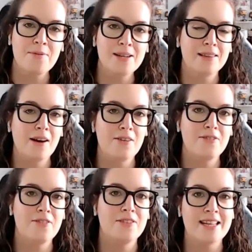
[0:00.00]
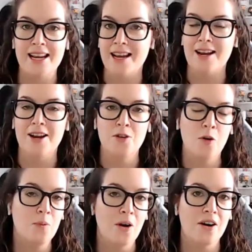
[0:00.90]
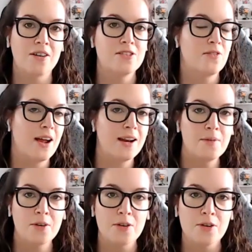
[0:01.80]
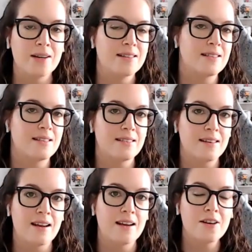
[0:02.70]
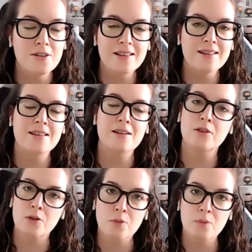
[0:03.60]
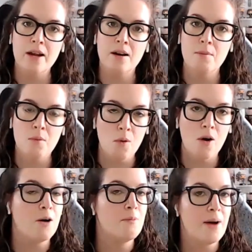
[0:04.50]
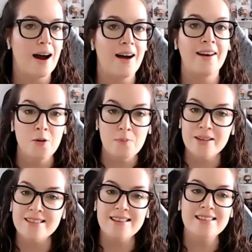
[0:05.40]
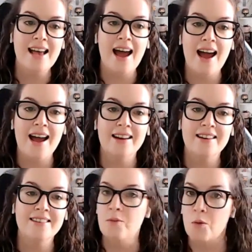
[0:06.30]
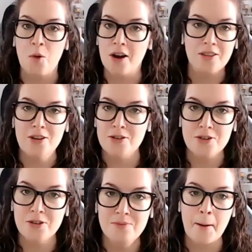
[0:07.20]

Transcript: would love to hear, in your words, for anyone who is listening, can you tell us a little bit more about your business and the work that you do?